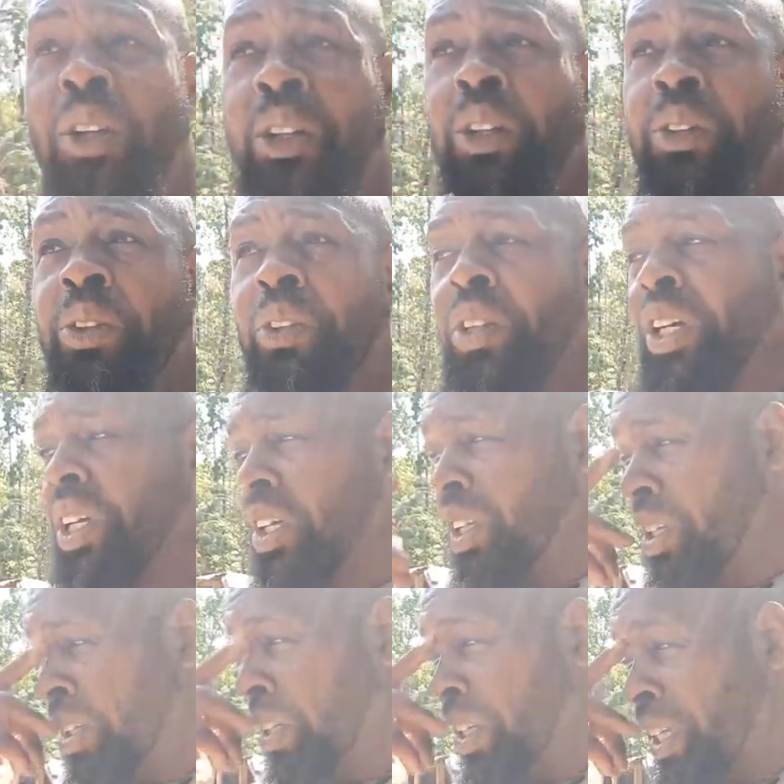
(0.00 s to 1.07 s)
because the
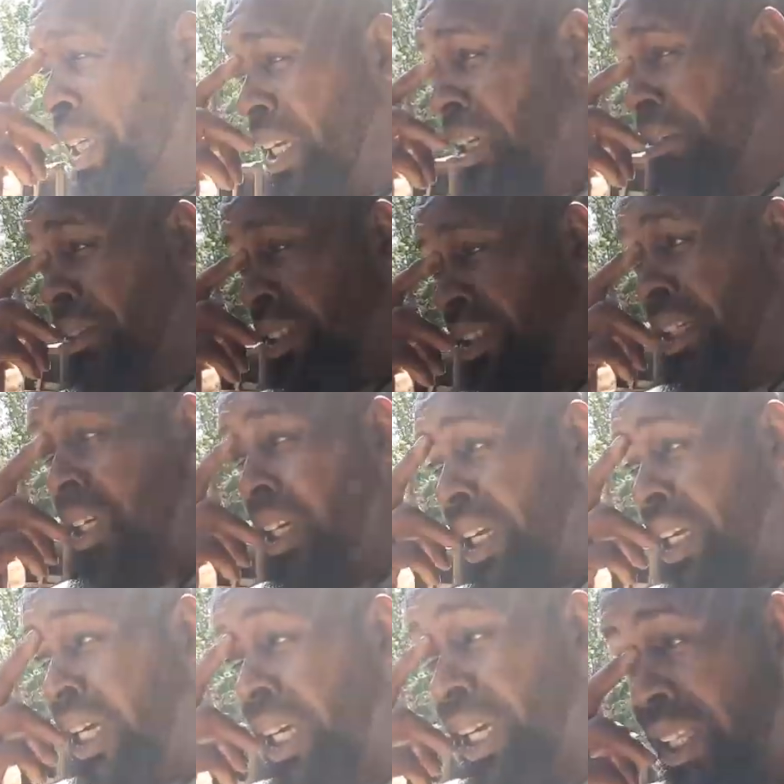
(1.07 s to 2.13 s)
gifts
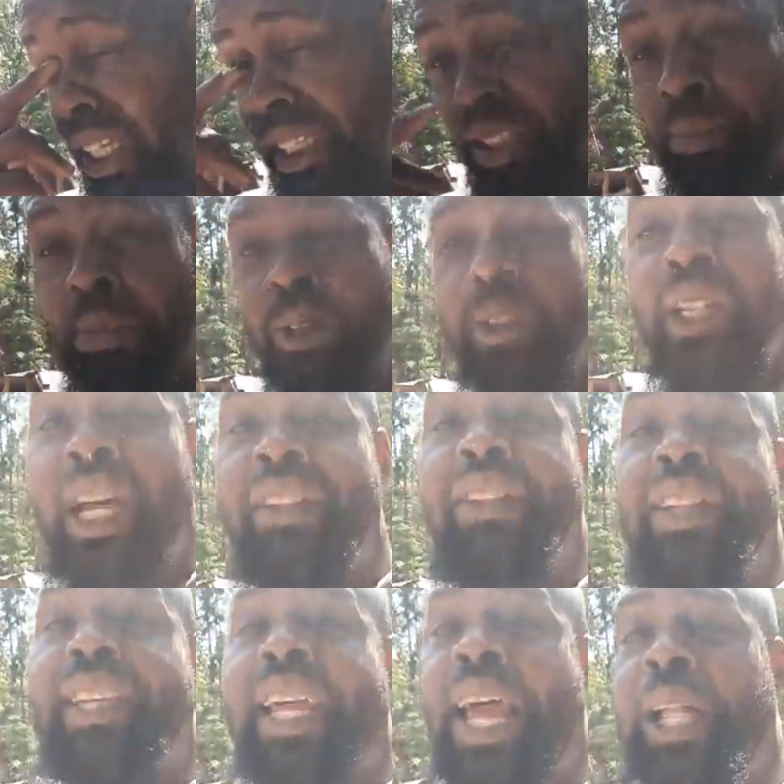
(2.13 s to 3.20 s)
that the Most High,
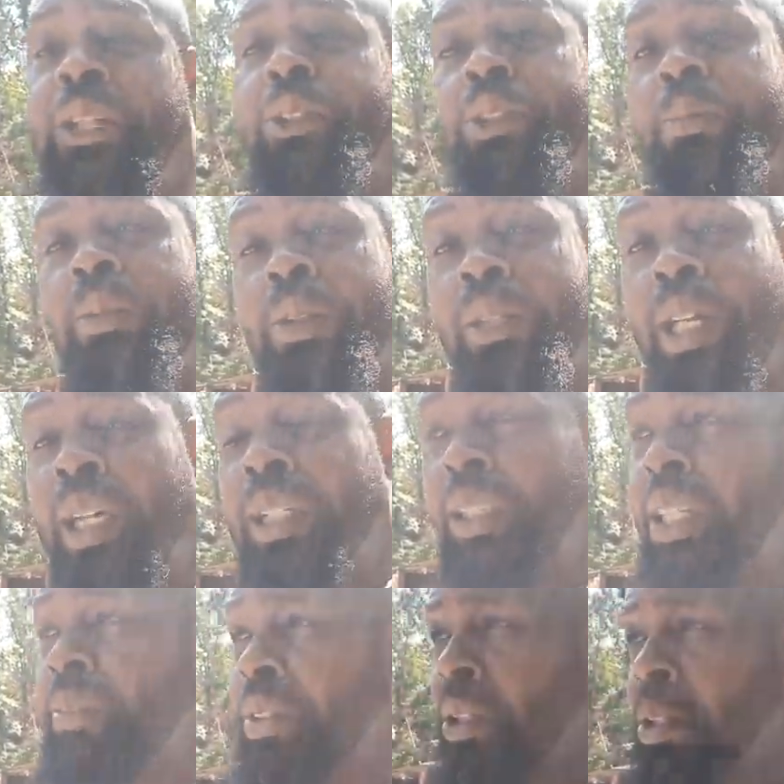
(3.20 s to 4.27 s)
the talents the Most High has
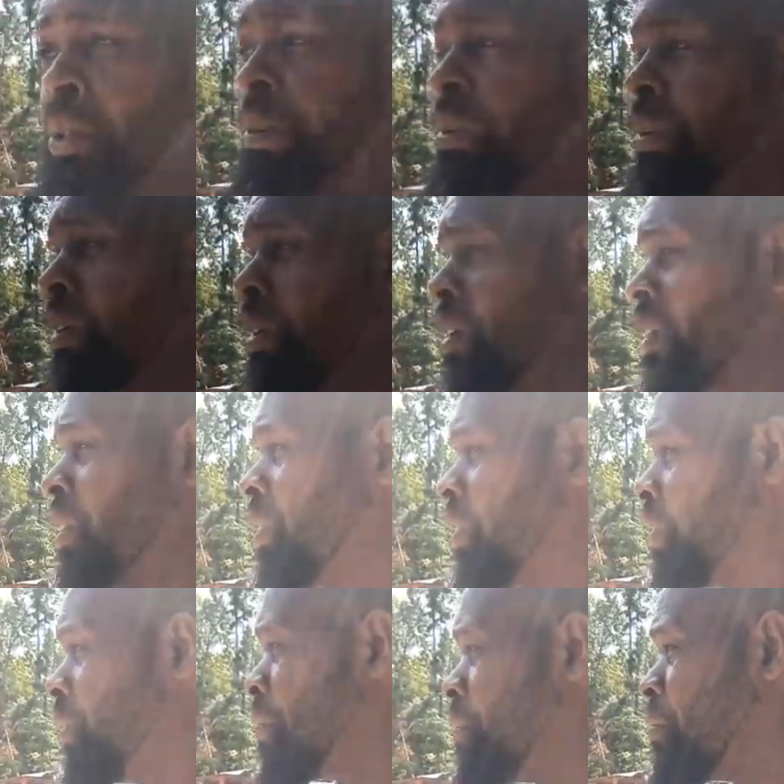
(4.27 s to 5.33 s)
given you,
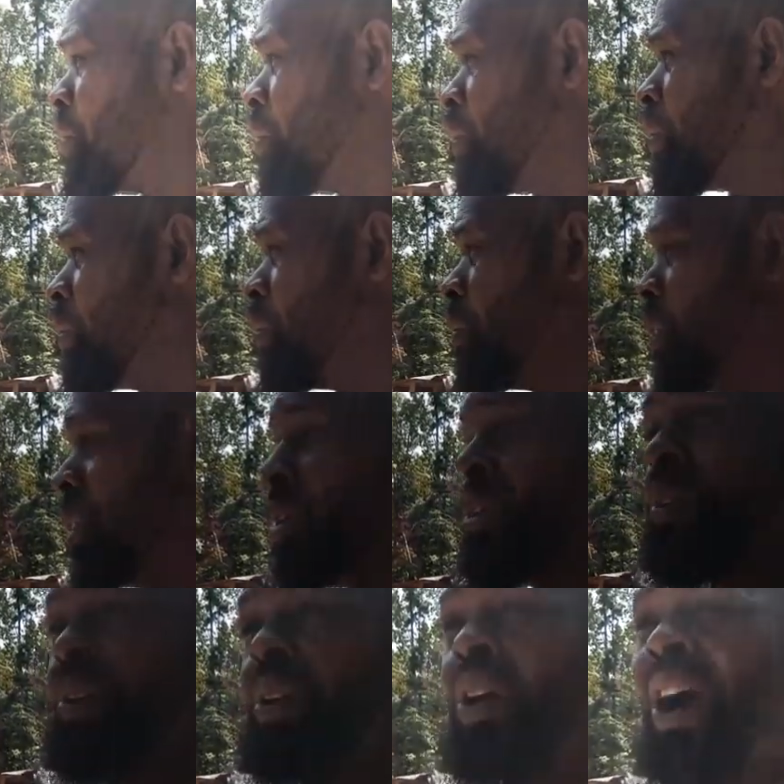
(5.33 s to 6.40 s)
when
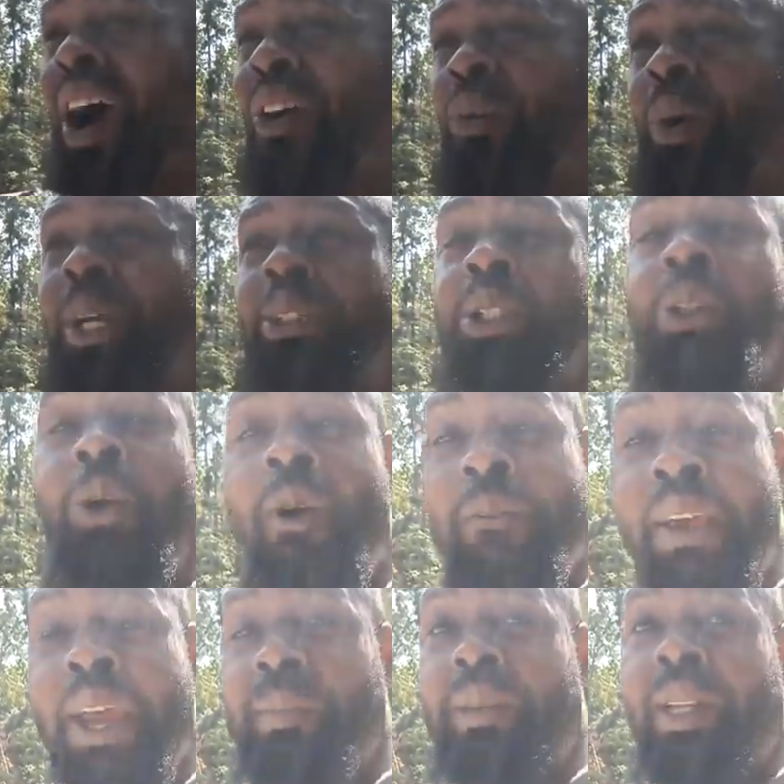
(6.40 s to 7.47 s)
you are raising your
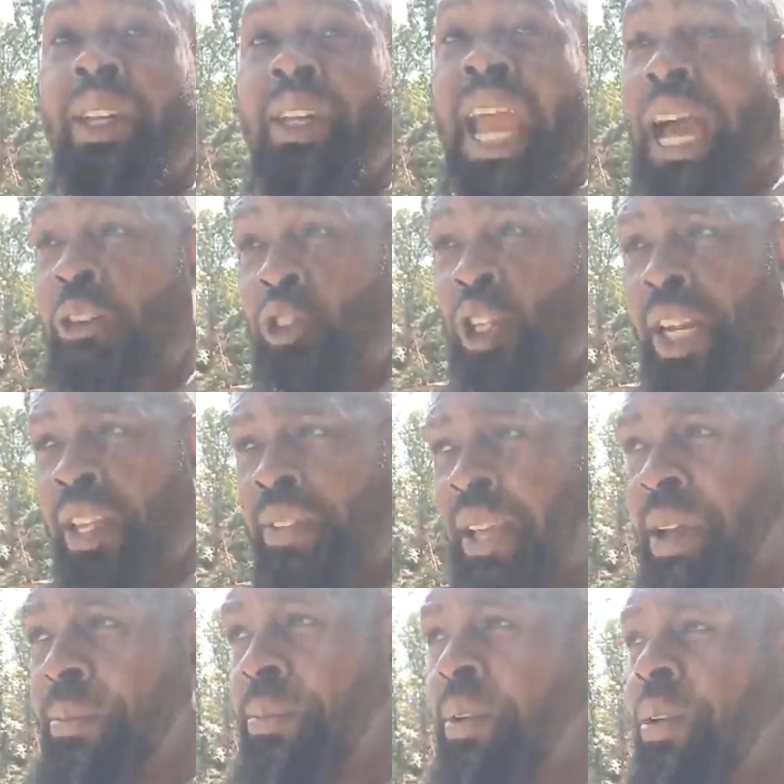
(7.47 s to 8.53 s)
family outside of
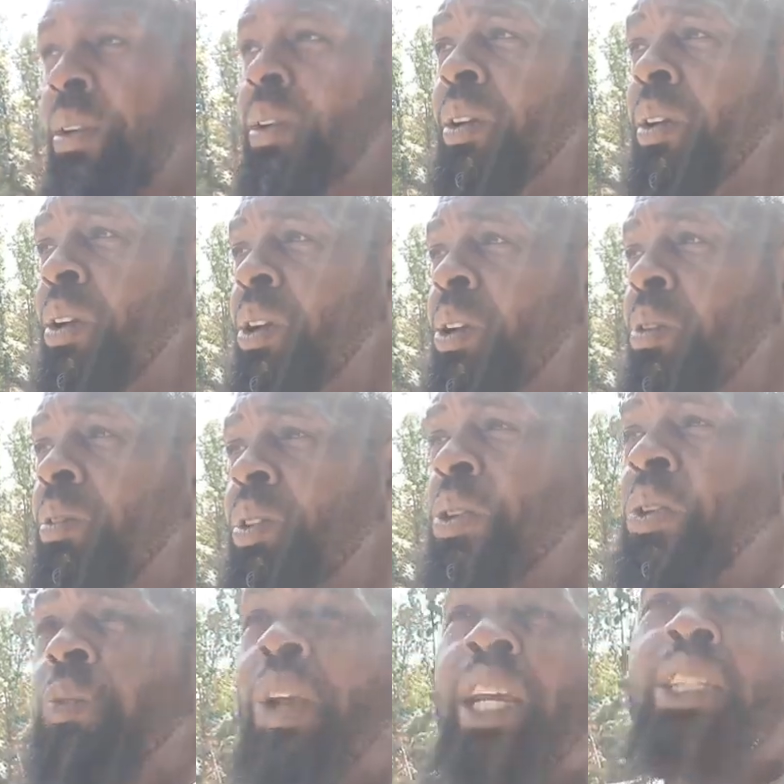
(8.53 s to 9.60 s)
them, when
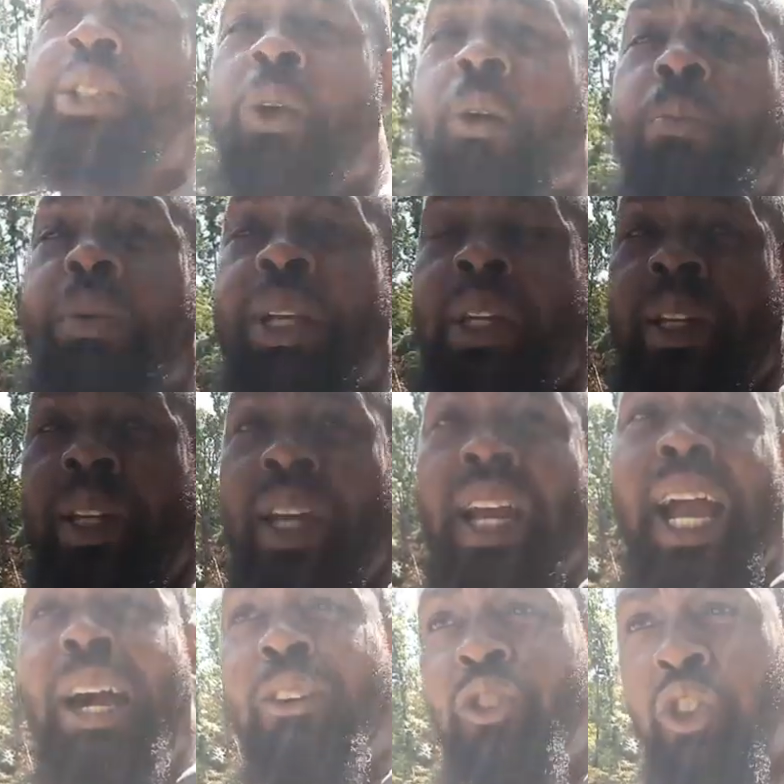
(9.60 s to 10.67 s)
you raise your meat
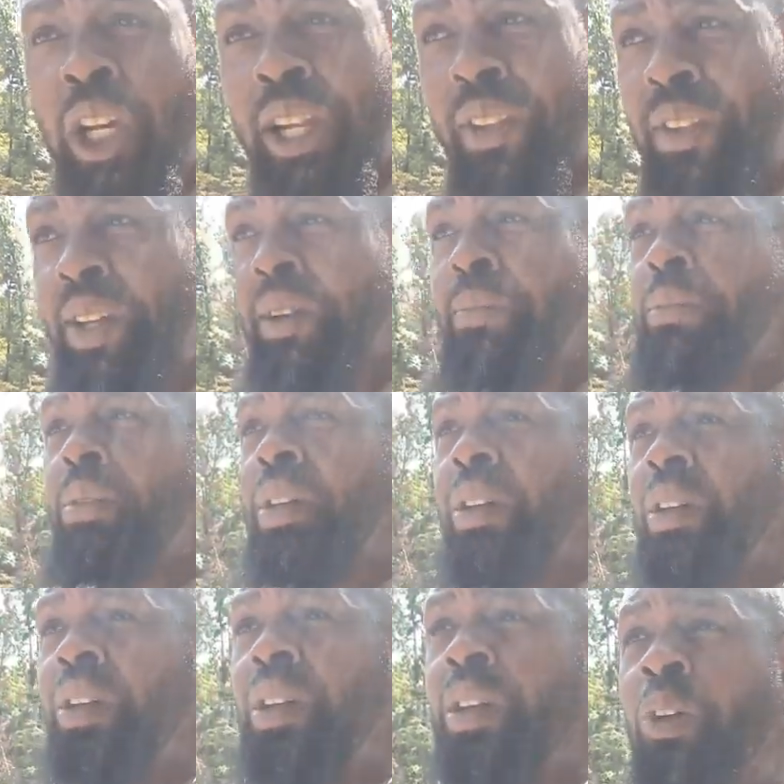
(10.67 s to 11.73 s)
outside of them,
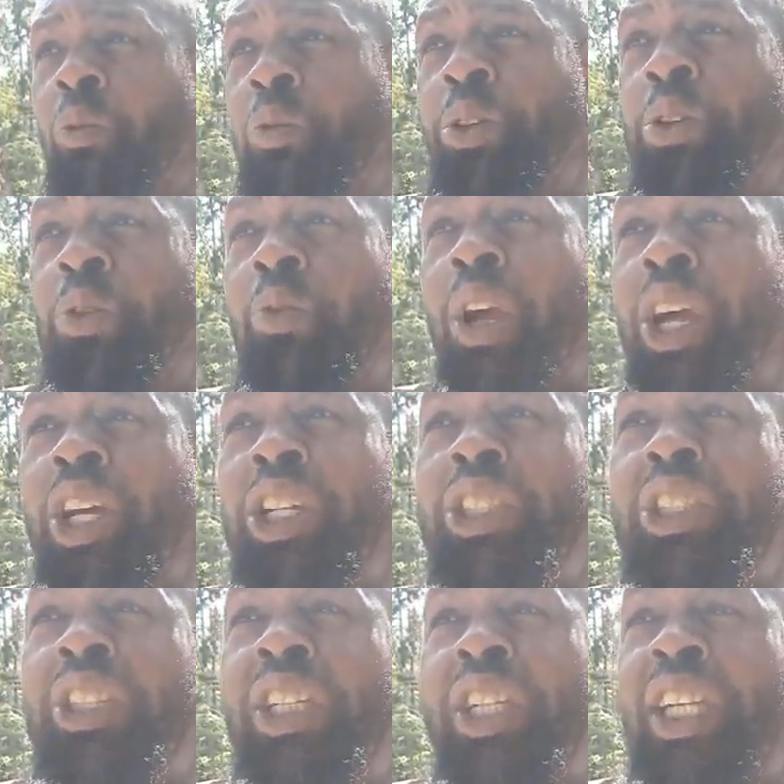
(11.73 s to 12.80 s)
when you
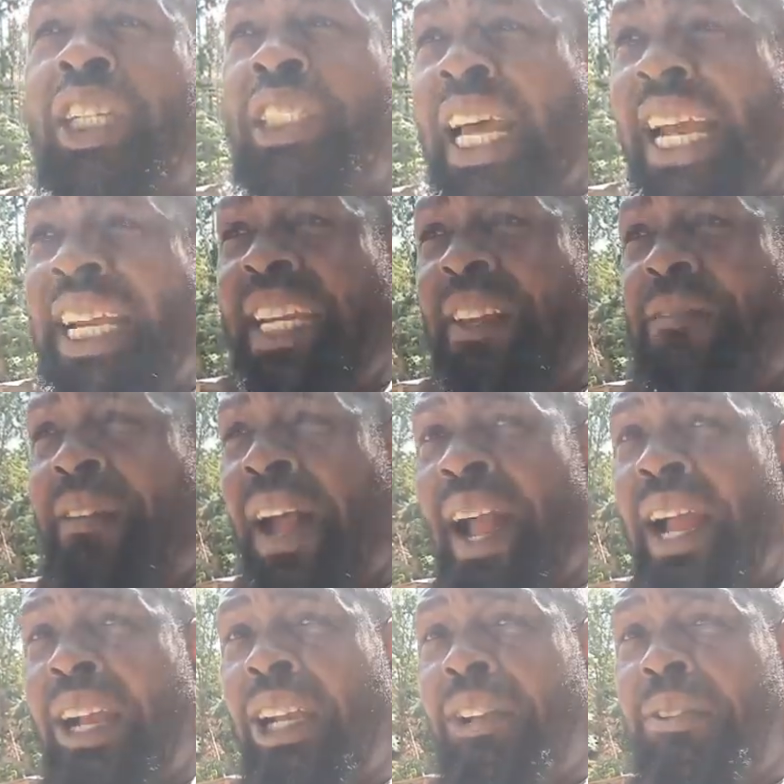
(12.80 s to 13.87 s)
raise
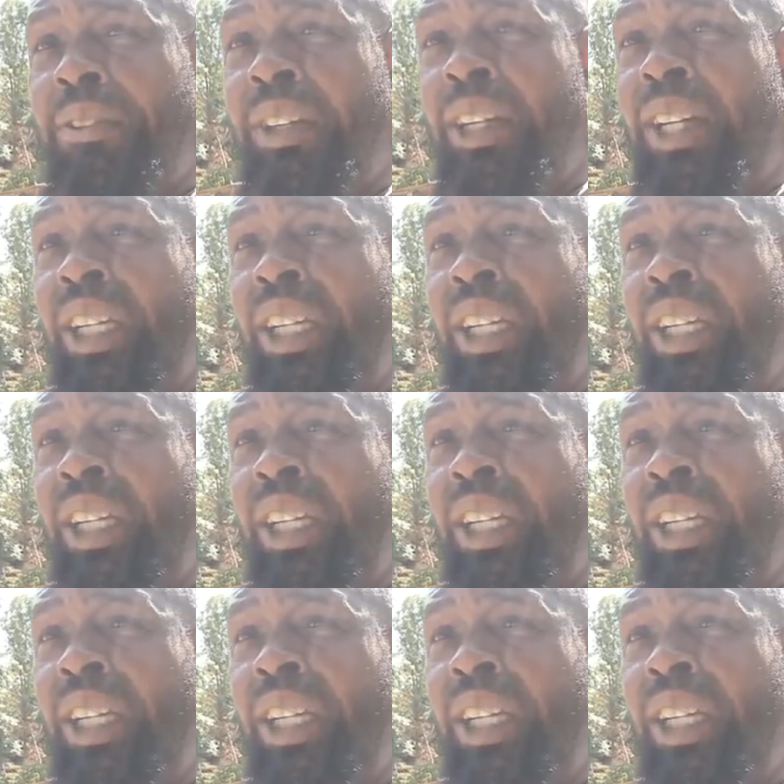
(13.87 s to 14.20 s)
95,